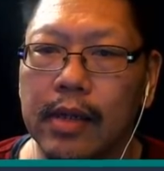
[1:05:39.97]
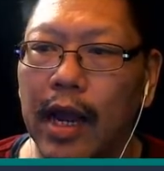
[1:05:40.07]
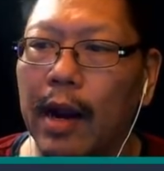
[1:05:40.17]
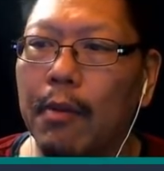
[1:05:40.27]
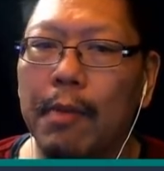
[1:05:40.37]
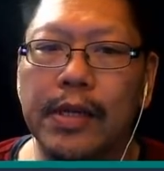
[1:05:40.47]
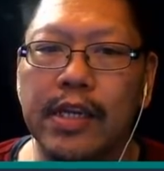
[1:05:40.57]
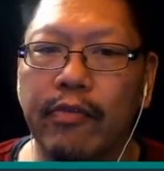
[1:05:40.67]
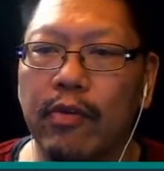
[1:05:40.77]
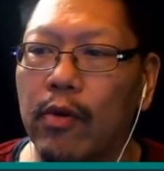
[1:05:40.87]
And I want to
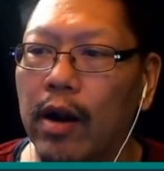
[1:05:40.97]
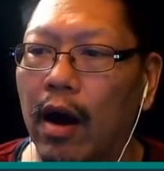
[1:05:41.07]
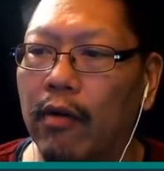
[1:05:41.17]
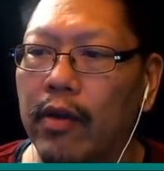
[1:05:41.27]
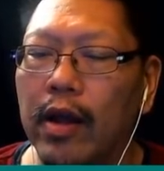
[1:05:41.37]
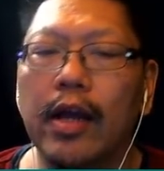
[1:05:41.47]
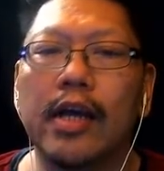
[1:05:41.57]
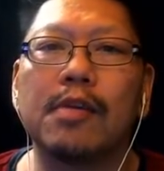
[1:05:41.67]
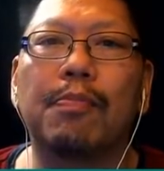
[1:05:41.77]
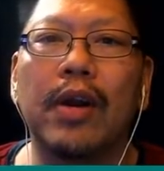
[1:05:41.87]
piss everyone off.
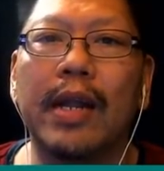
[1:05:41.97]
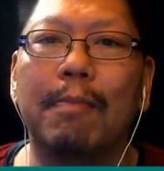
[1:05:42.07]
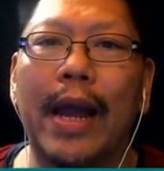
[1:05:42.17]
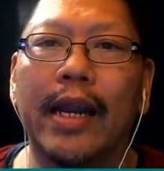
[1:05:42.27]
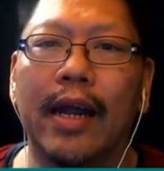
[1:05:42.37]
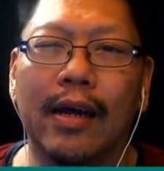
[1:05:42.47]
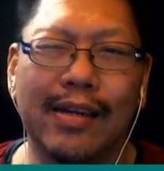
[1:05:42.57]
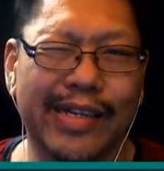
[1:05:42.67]
It's a pretty beta.